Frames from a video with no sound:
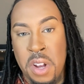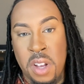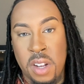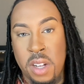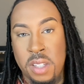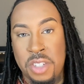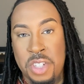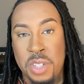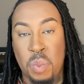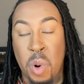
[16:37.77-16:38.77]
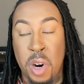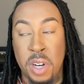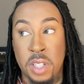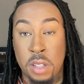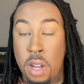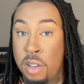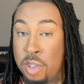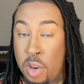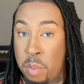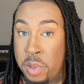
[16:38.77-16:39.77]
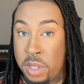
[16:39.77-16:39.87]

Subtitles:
Because it's just words. As long as you don't put